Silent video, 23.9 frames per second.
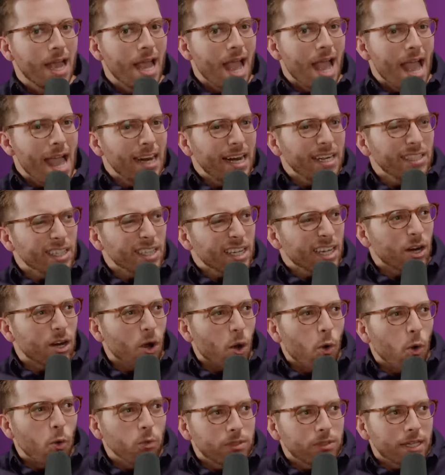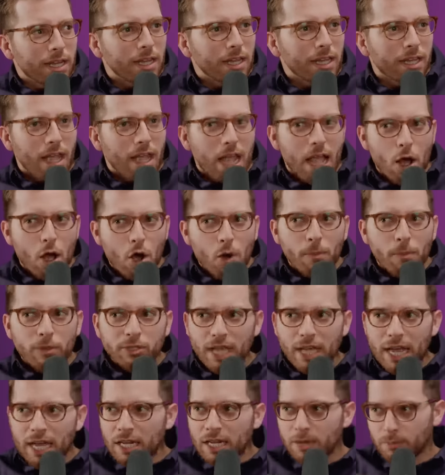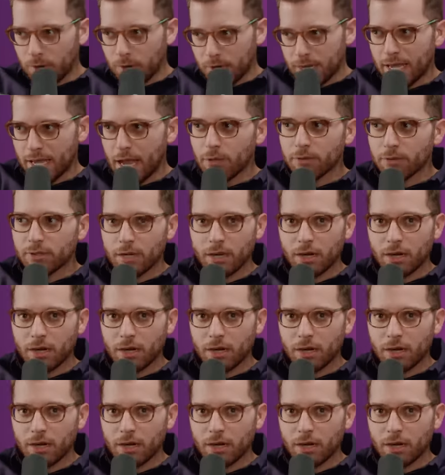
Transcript: And it's like an old, like almost anybody so do you feel like